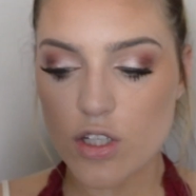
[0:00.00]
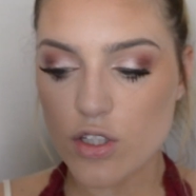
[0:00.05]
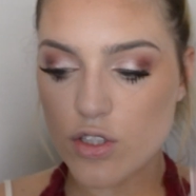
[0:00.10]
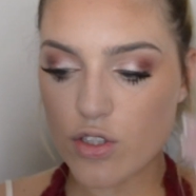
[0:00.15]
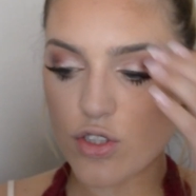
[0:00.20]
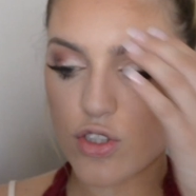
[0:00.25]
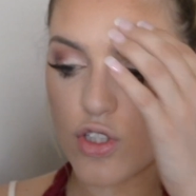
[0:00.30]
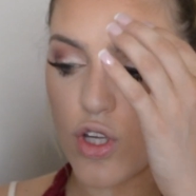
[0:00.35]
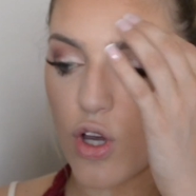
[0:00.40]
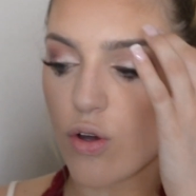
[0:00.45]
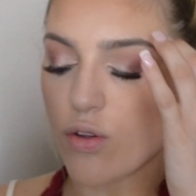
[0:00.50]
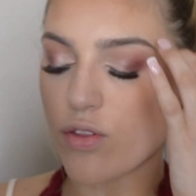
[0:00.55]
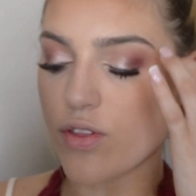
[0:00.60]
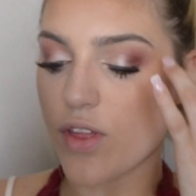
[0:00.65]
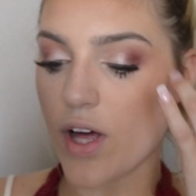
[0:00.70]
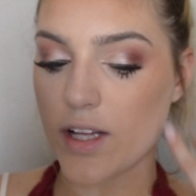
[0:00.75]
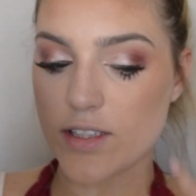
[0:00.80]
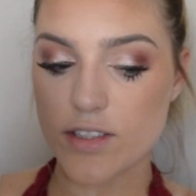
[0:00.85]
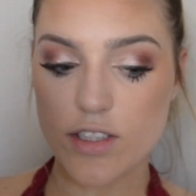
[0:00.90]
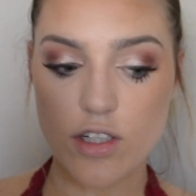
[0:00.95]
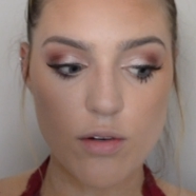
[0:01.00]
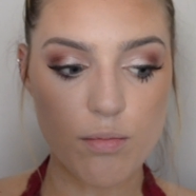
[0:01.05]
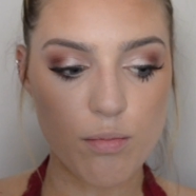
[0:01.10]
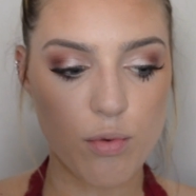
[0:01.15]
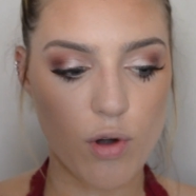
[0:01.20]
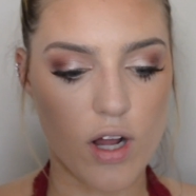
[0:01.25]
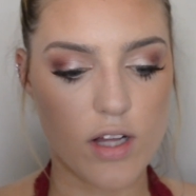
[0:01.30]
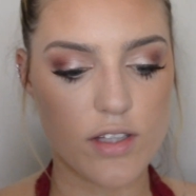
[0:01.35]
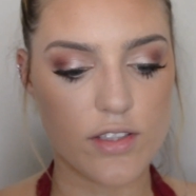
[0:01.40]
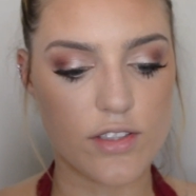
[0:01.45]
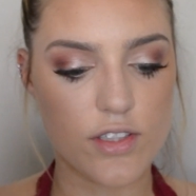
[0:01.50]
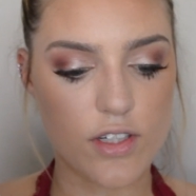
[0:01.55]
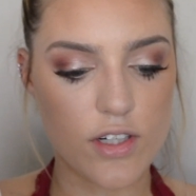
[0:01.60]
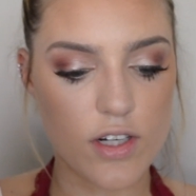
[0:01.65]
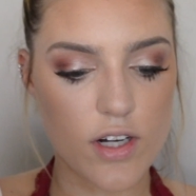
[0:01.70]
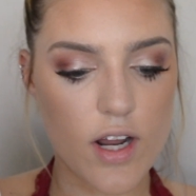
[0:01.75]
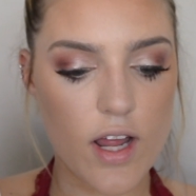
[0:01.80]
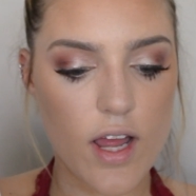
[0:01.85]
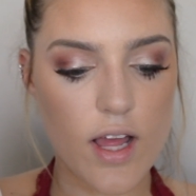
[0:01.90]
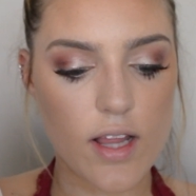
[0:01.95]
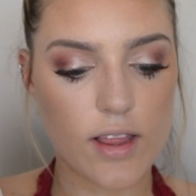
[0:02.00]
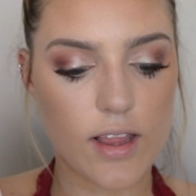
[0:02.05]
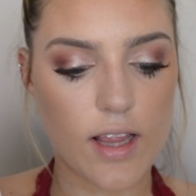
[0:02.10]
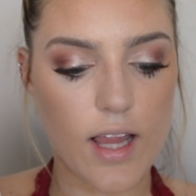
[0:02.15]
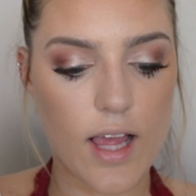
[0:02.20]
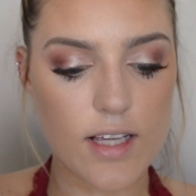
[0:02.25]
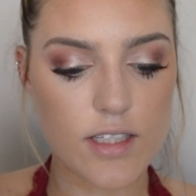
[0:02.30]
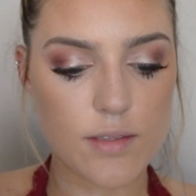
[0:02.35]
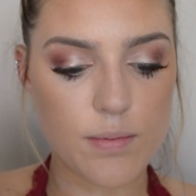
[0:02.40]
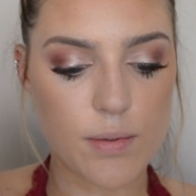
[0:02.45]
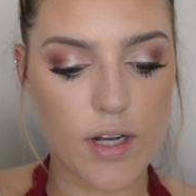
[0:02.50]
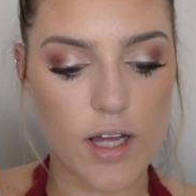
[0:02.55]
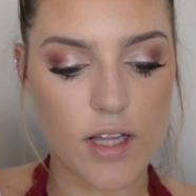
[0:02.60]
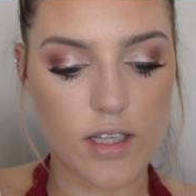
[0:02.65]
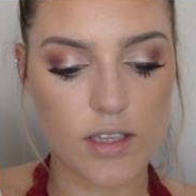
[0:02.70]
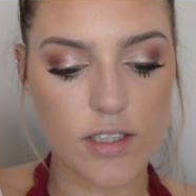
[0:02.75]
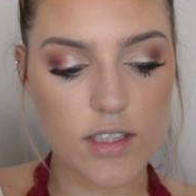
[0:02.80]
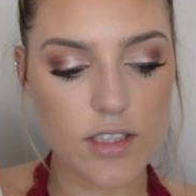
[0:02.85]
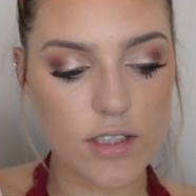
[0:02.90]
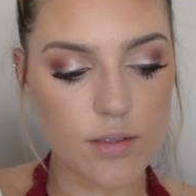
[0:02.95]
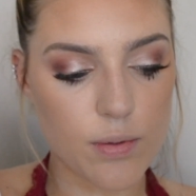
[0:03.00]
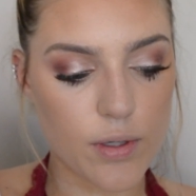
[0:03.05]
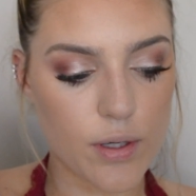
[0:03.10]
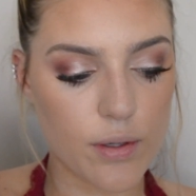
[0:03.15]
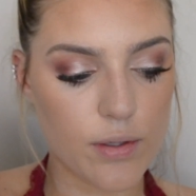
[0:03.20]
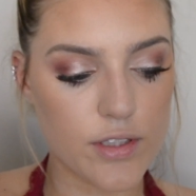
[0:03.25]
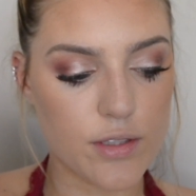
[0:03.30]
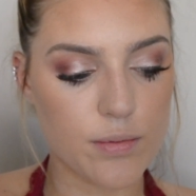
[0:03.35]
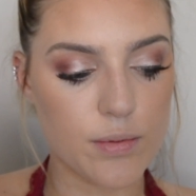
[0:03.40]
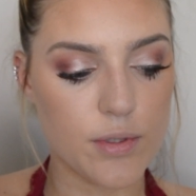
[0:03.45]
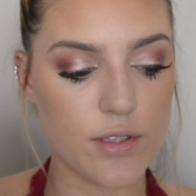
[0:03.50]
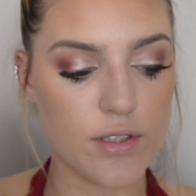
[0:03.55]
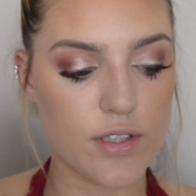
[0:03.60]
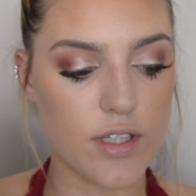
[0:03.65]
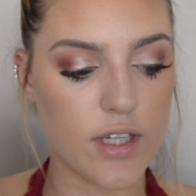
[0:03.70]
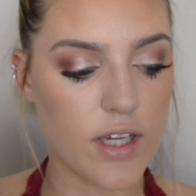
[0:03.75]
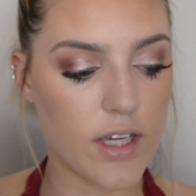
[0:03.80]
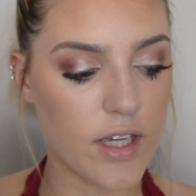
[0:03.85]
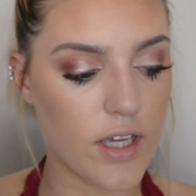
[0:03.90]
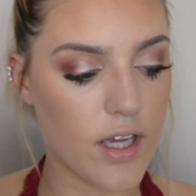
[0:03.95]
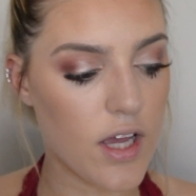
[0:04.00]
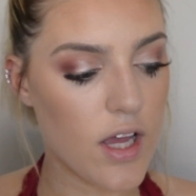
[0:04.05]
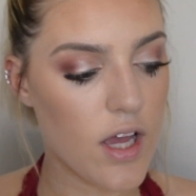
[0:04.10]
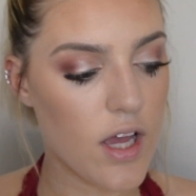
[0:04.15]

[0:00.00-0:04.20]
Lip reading: So that's our bronzer, and last but not least we're going to be using